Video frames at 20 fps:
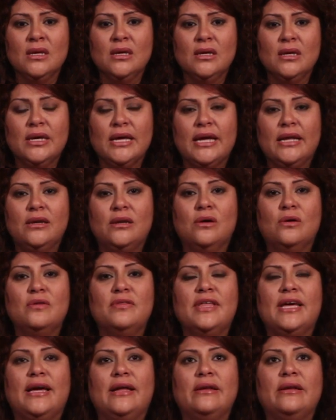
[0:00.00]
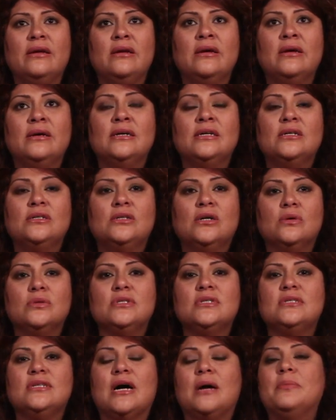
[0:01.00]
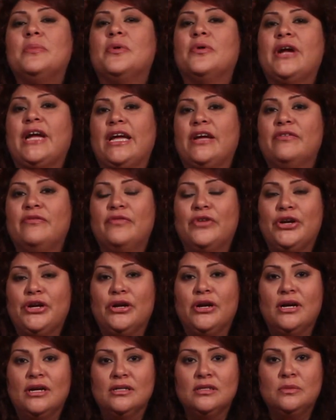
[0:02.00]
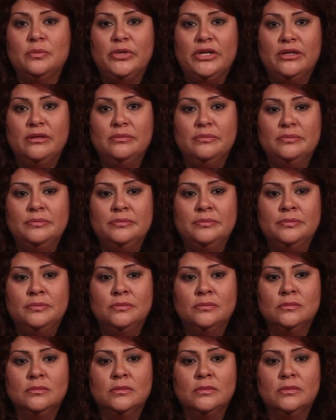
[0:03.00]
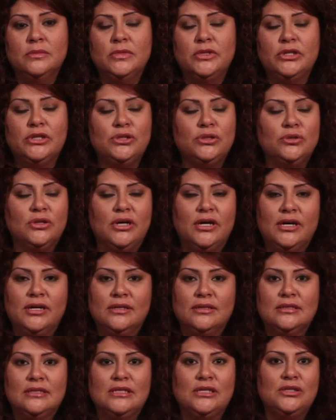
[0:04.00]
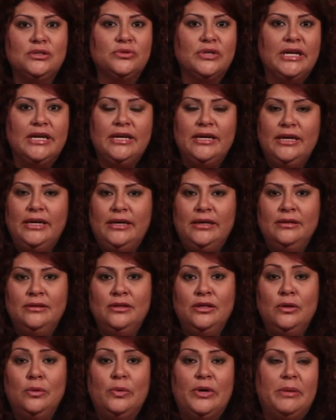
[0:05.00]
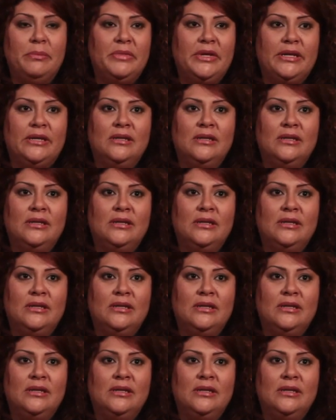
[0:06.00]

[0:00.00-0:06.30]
And know that don't stop praying for your husband. The drugs, the drinking, the women.